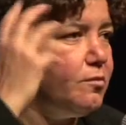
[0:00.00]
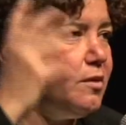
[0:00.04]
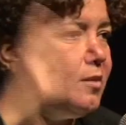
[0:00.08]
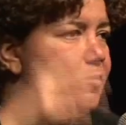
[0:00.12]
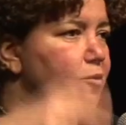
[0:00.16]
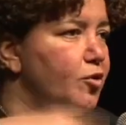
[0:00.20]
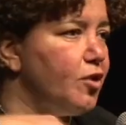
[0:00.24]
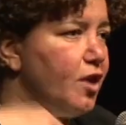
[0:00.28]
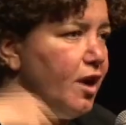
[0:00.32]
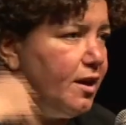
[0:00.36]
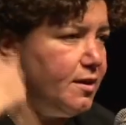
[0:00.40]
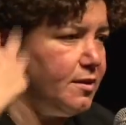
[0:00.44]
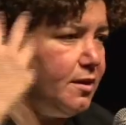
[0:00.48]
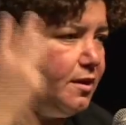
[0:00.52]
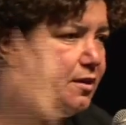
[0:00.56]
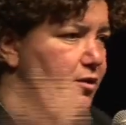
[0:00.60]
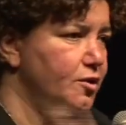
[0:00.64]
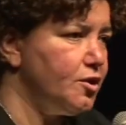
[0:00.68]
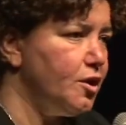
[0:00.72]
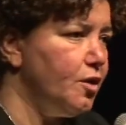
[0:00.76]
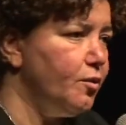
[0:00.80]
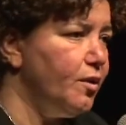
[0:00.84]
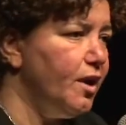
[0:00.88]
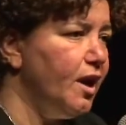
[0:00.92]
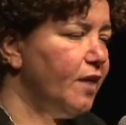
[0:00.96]
memorizing.
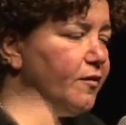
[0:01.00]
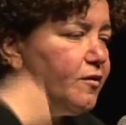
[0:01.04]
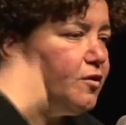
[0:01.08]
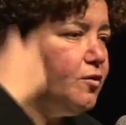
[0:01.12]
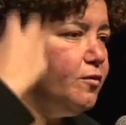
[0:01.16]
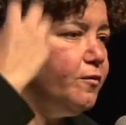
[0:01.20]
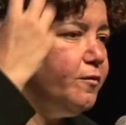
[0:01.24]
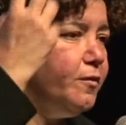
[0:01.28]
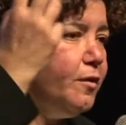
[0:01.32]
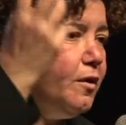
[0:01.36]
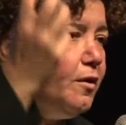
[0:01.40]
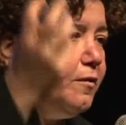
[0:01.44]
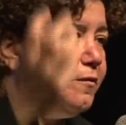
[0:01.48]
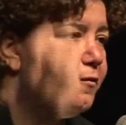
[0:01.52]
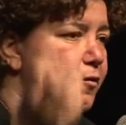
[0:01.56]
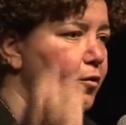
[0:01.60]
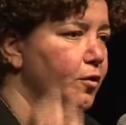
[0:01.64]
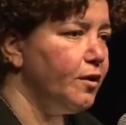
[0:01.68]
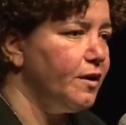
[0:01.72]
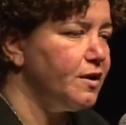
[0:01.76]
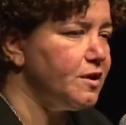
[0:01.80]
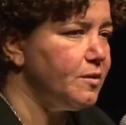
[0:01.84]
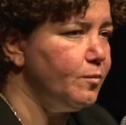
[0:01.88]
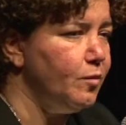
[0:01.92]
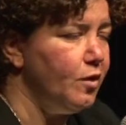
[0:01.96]
So we have to uh,
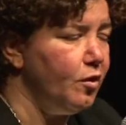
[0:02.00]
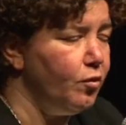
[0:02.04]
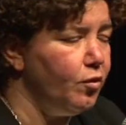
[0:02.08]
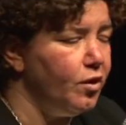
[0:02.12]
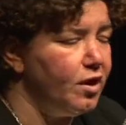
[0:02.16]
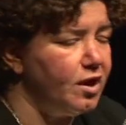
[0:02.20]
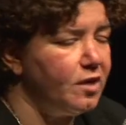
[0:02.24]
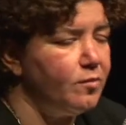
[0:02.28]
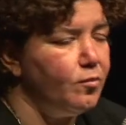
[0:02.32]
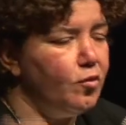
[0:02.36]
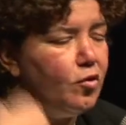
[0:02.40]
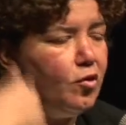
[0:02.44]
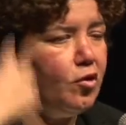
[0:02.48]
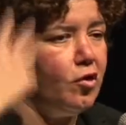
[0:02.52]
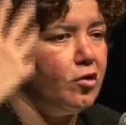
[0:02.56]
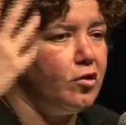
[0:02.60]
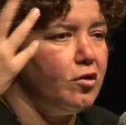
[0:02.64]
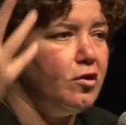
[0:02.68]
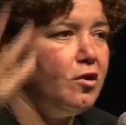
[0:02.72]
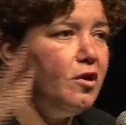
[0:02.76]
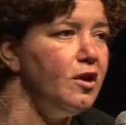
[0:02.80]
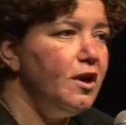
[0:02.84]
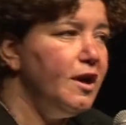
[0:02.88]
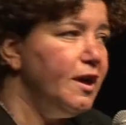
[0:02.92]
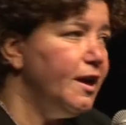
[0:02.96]
focus, work more
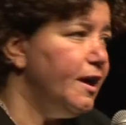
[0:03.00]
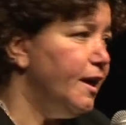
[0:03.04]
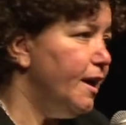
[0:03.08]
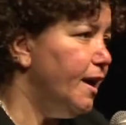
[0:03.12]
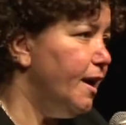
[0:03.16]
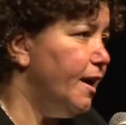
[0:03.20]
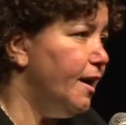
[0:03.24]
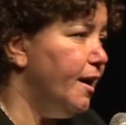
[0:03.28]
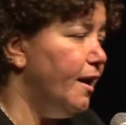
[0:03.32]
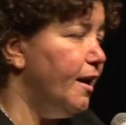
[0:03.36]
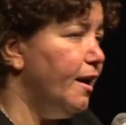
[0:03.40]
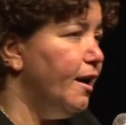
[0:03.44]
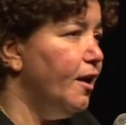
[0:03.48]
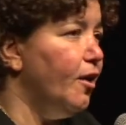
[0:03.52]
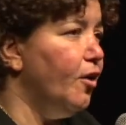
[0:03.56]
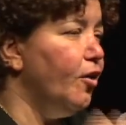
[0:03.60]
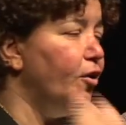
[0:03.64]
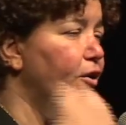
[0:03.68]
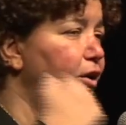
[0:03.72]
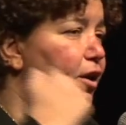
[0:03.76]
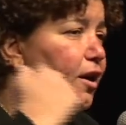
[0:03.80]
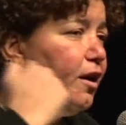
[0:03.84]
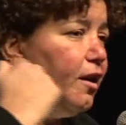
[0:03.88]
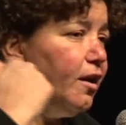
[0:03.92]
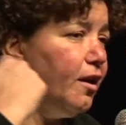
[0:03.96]
uh,
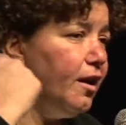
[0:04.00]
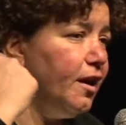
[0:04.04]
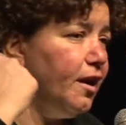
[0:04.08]
on